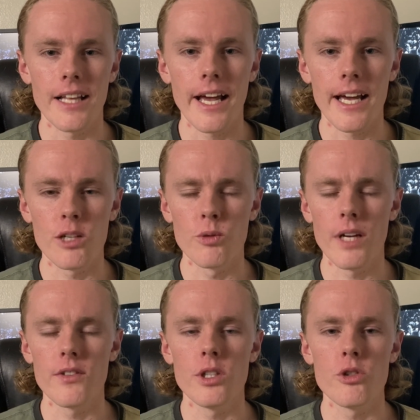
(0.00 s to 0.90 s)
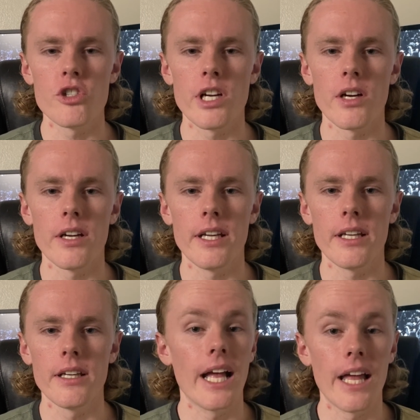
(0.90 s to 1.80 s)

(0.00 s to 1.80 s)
Add Revenue Sharing,